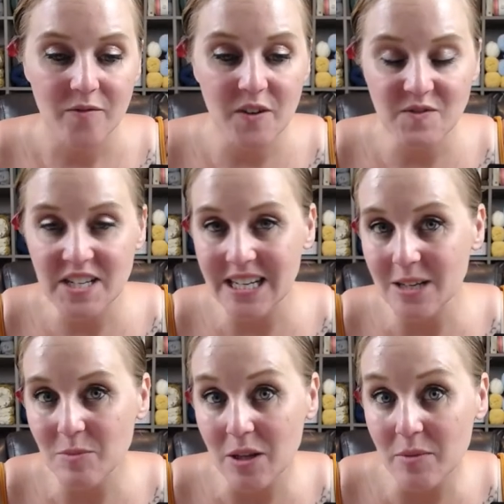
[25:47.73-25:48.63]

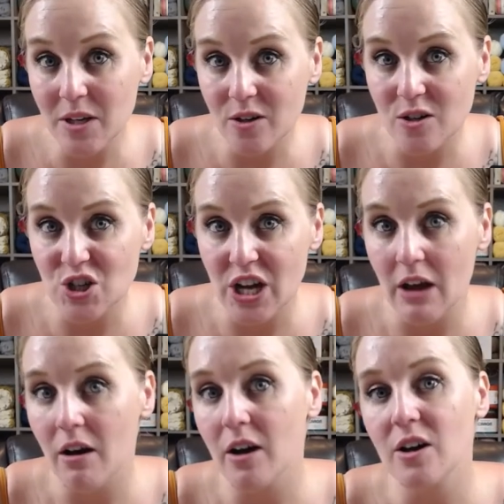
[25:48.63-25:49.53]
fifteen millimeter
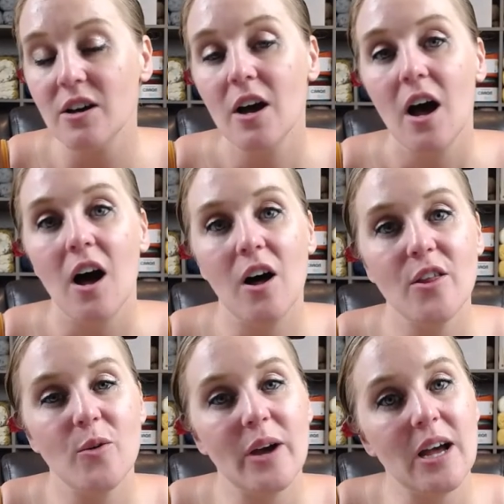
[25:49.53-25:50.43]
crochet hook
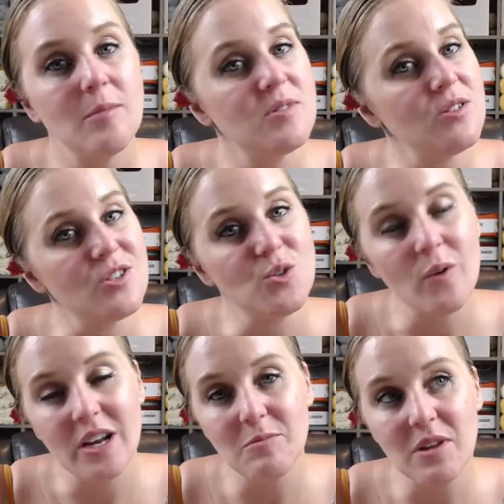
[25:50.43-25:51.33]
all the way up to the
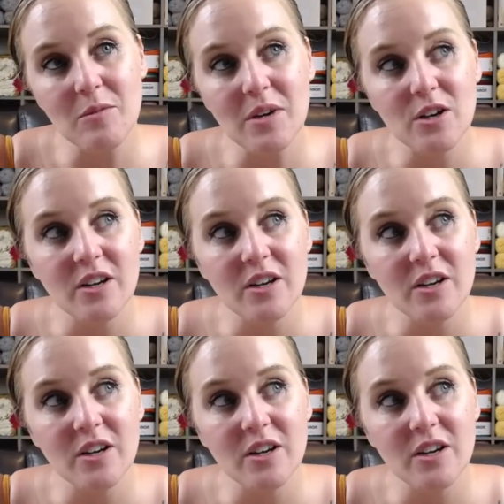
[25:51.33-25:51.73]
twenty millimeter,